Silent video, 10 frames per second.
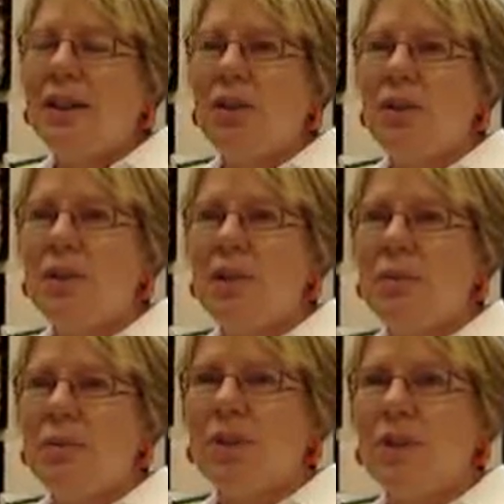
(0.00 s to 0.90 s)
you know,
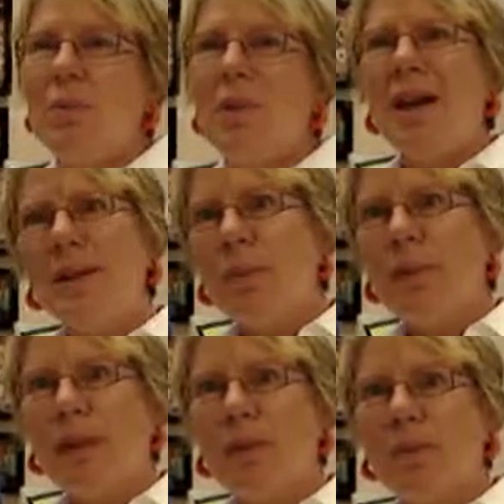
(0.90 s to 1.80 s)
this may end up
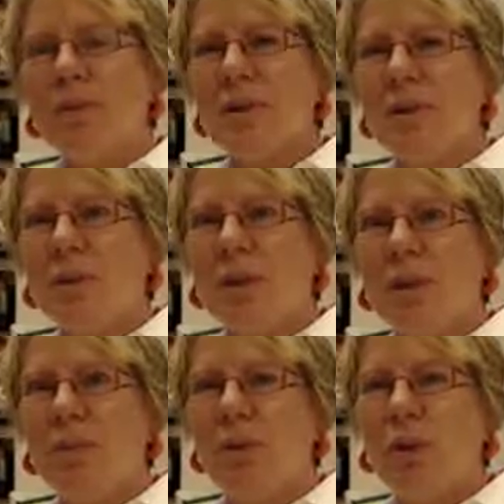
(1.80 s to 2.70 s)
being a
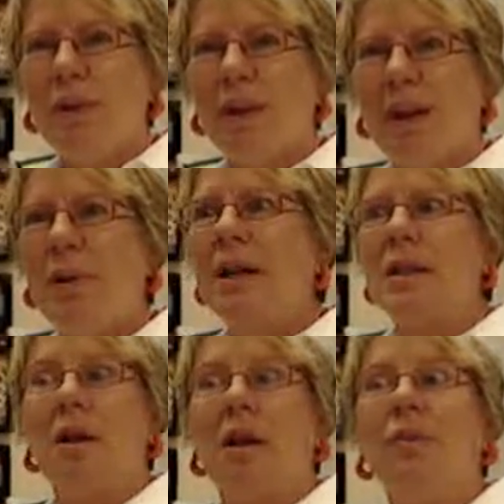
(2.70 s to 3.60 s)
community that I'm not
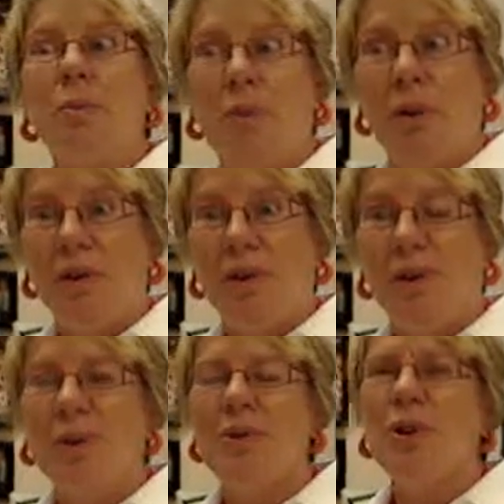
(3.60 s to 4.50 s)
as comfortable with, you
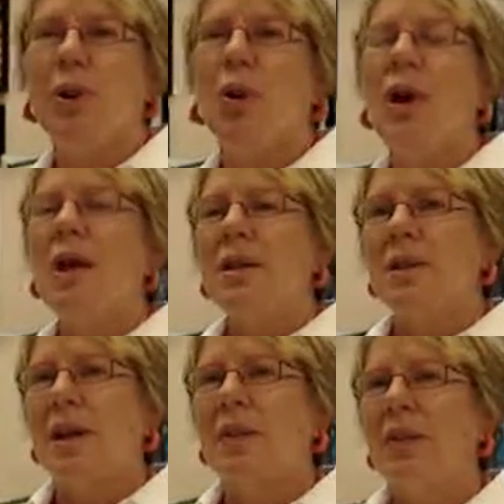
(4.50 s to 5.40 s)
know. So
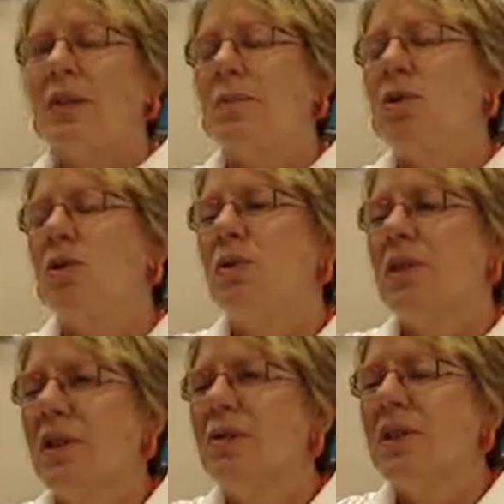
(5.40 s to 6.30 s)
I think some students
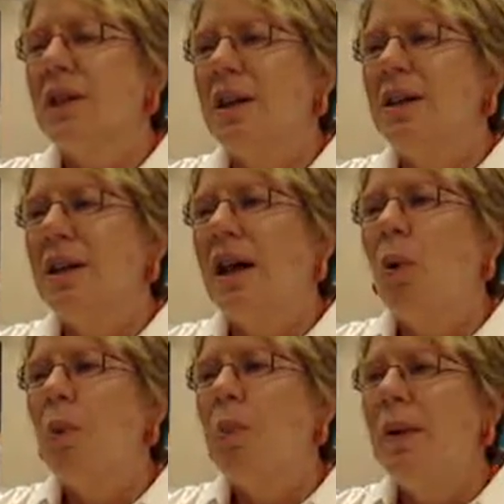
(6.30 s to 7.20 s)
self-selected out.